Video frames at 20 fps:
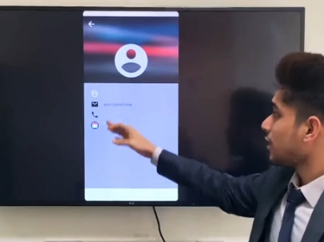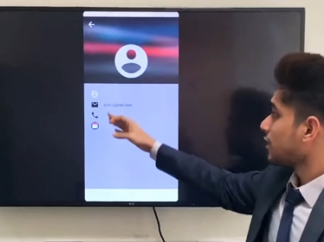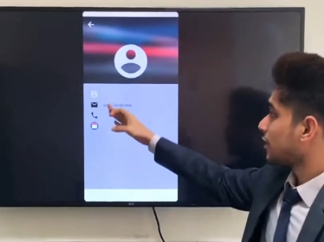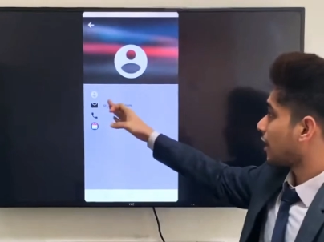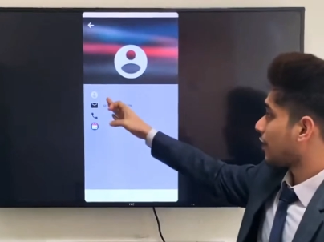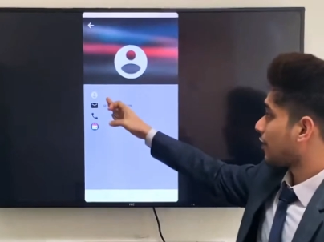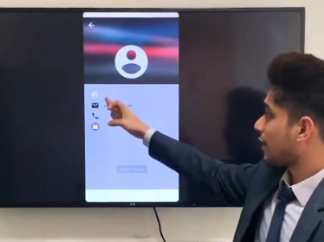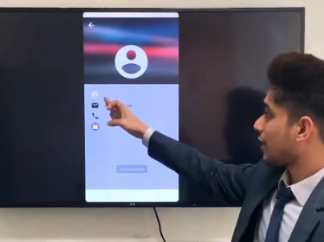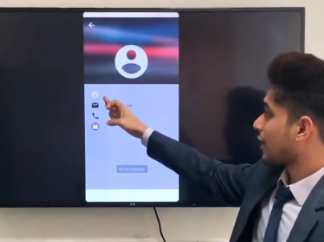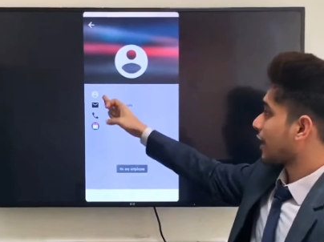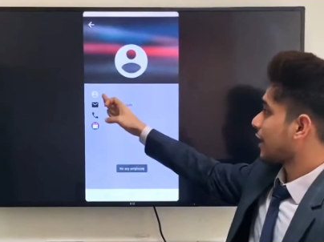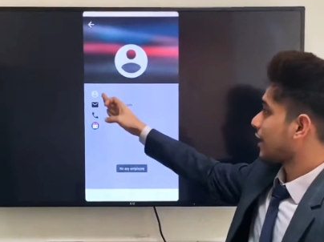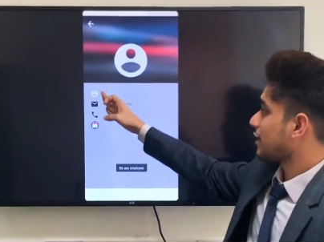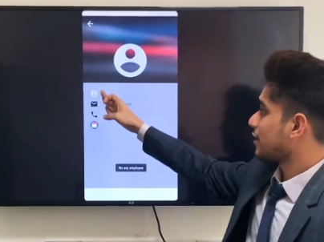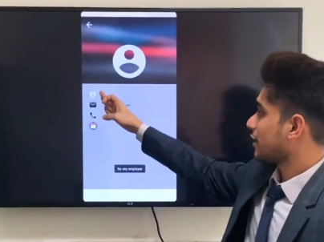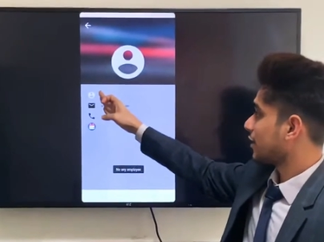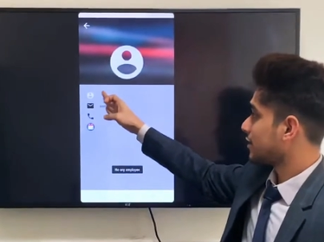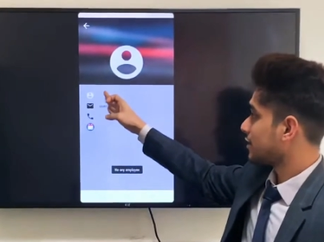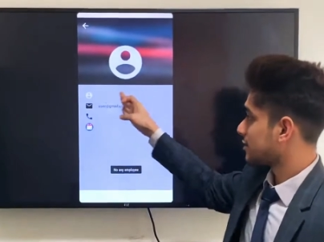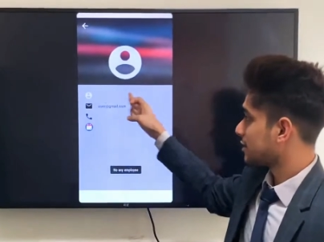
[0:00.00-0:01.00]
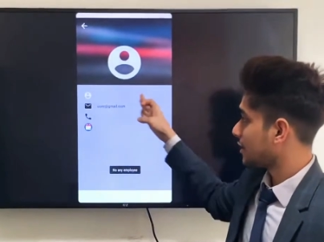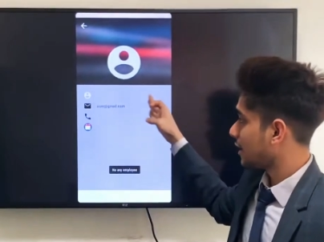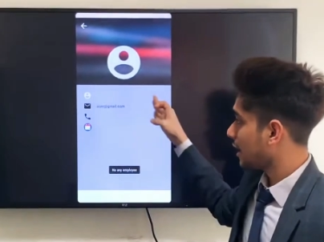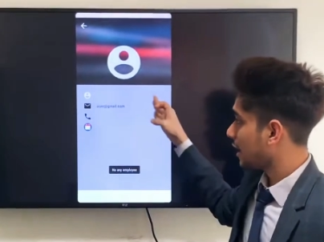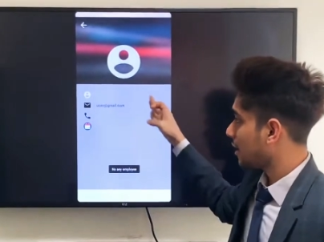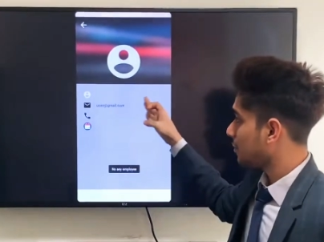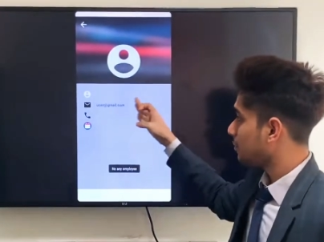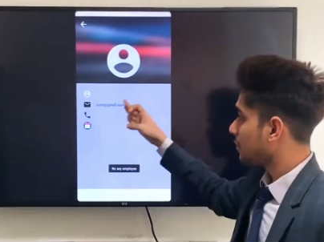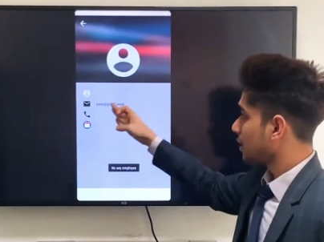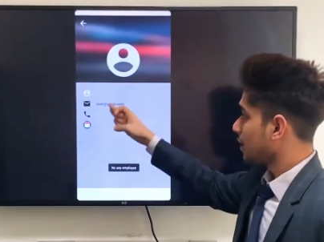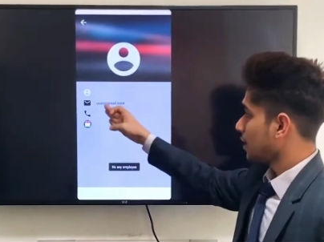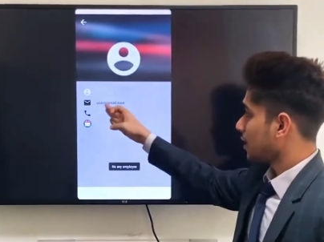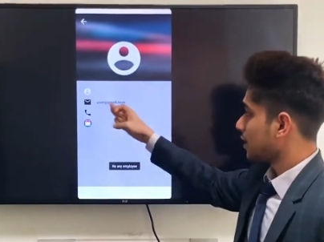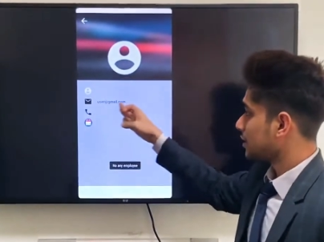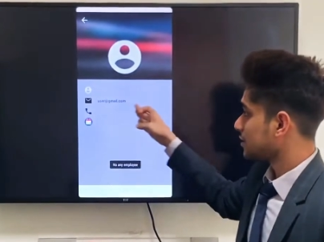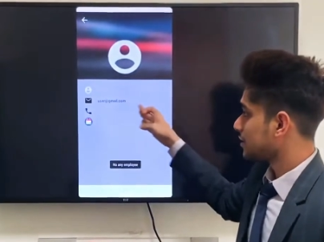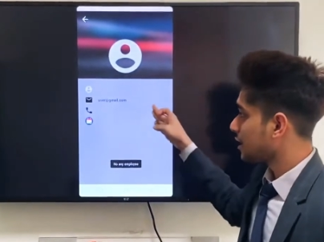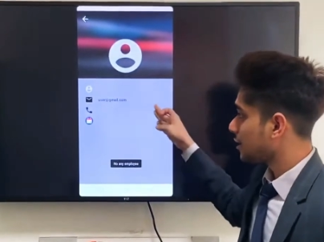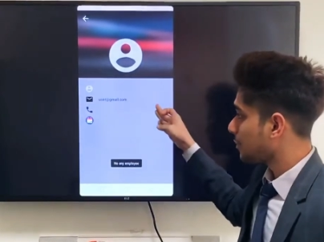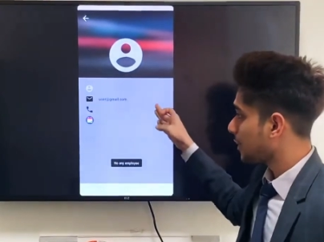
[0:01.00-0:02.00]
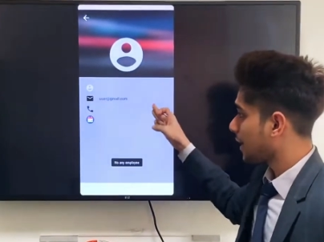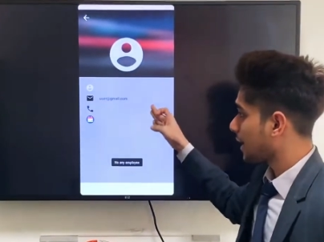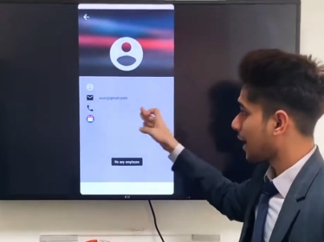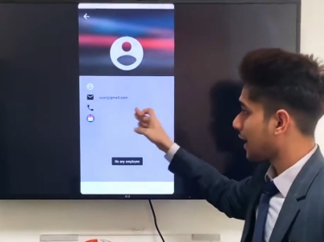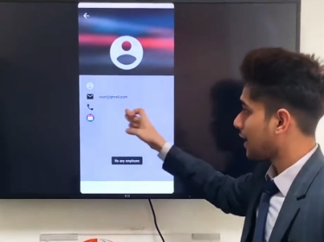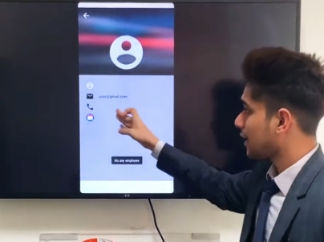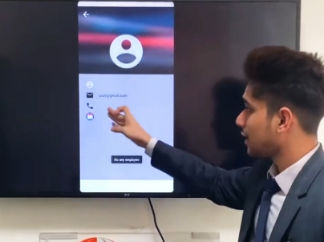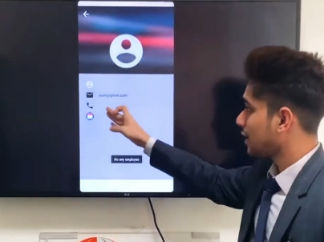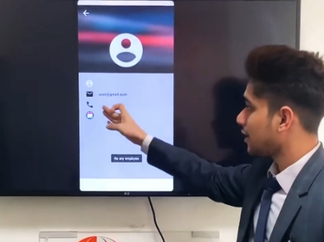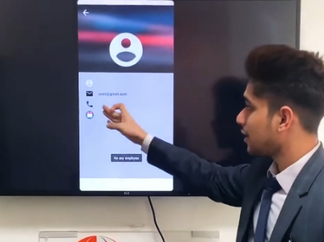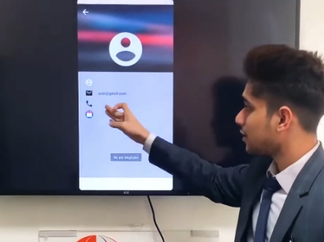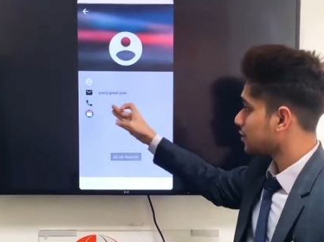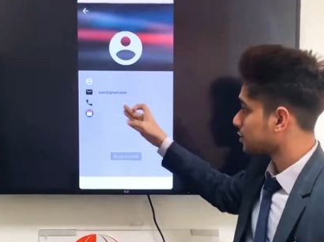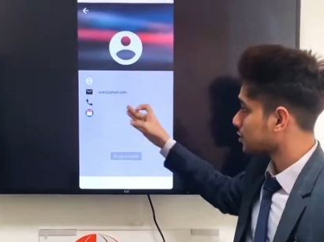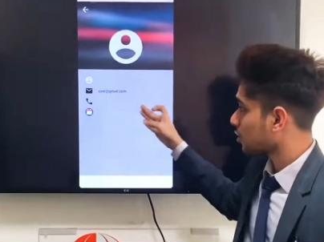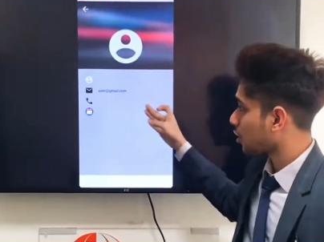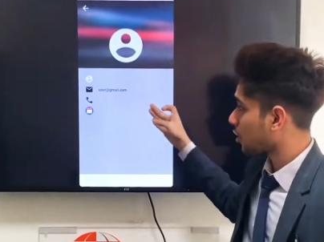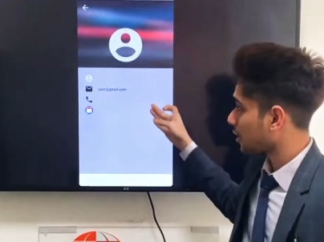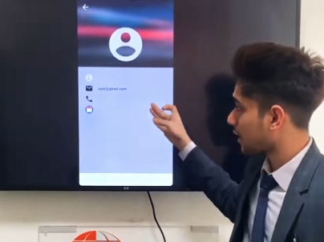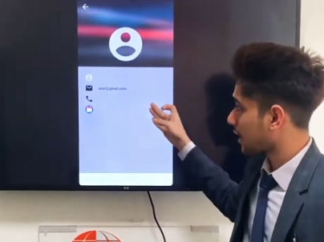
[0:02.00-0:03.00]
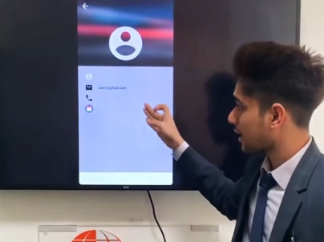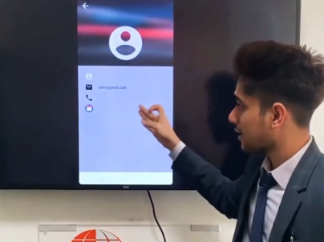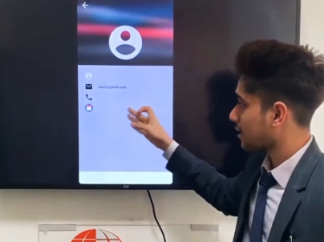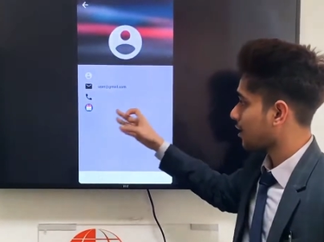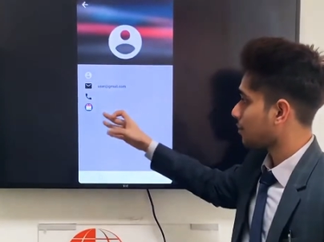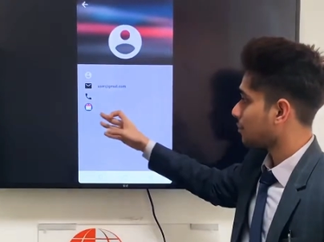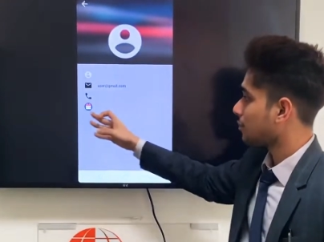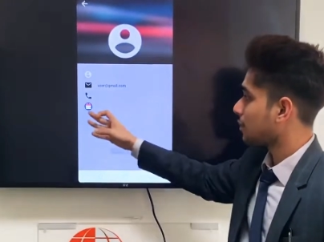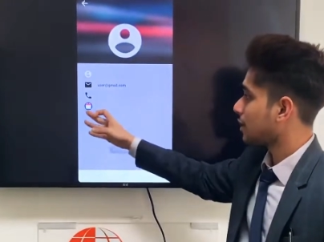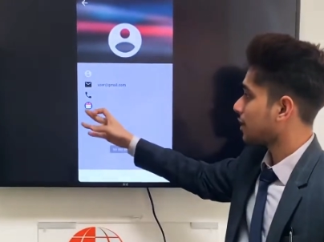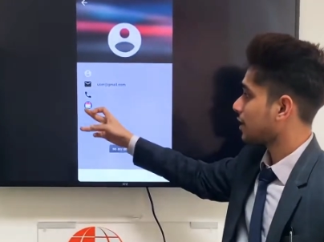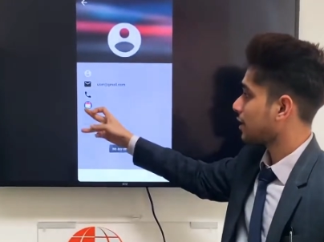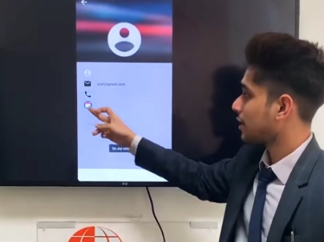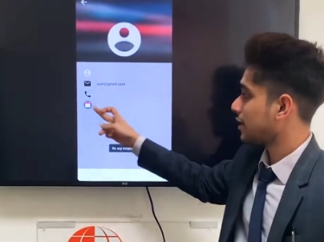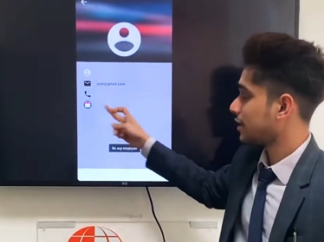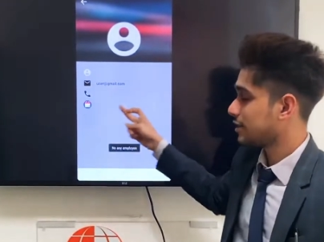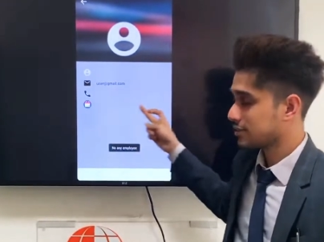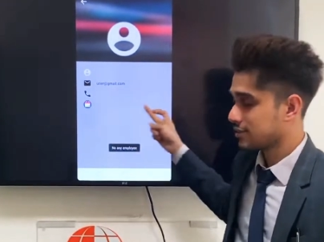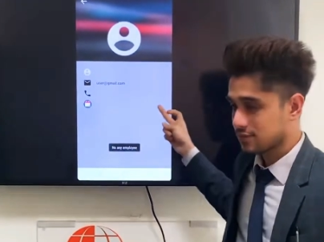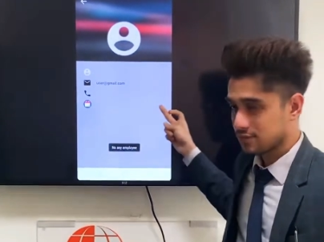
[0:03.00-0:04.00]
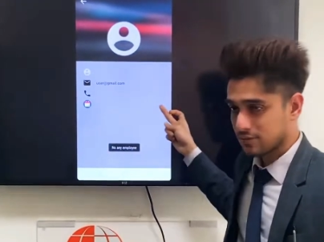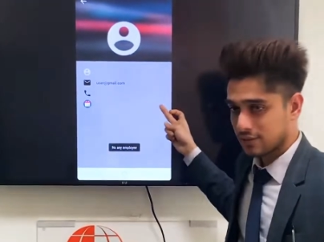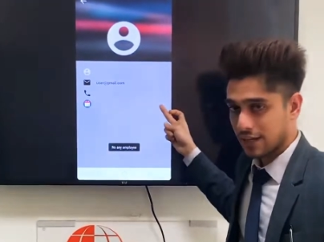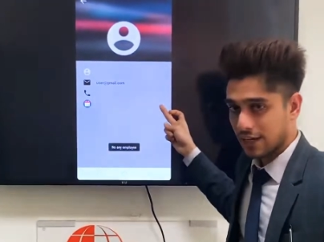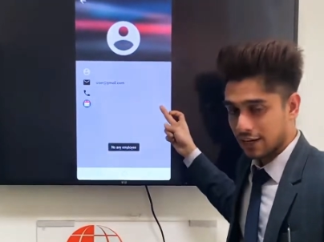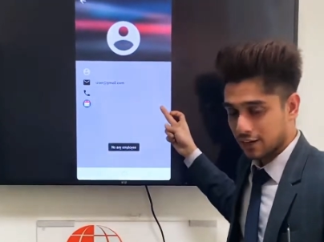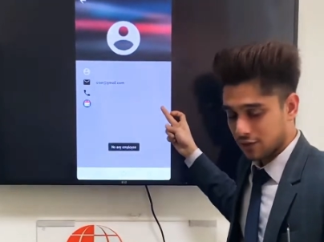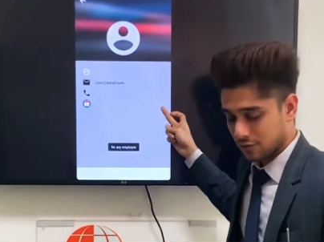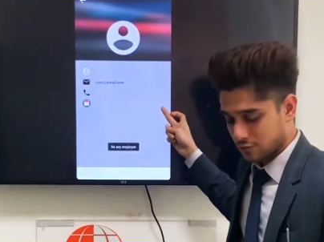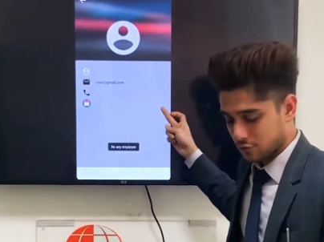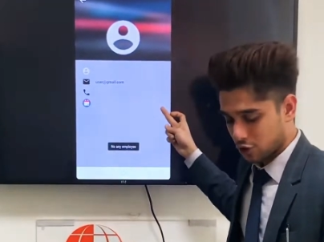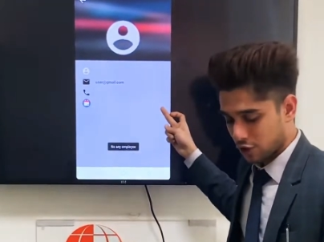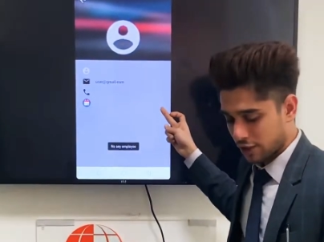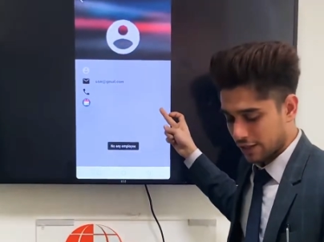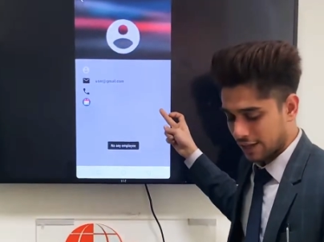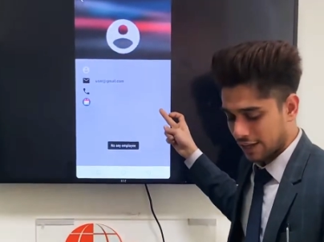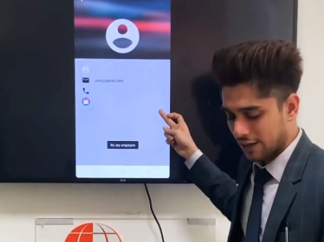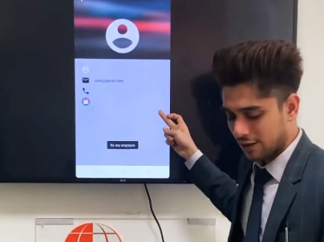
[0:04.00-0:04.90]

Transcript: I'll get his name, his email ID, his contact number, his date of joining.